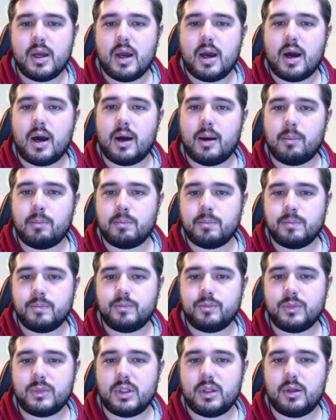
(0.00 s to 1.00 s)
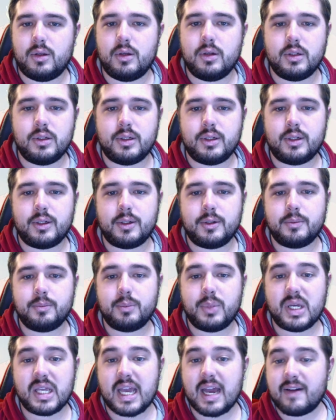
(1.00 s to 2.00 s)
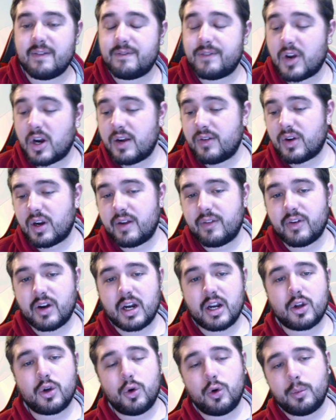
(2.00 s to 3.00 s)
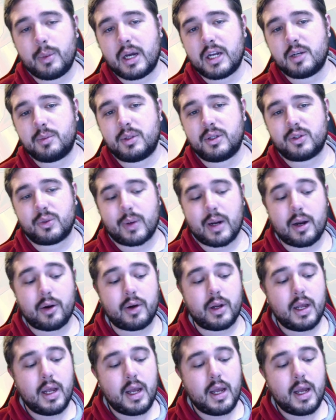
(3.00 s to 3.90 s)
But yeah, very cool mon to build around.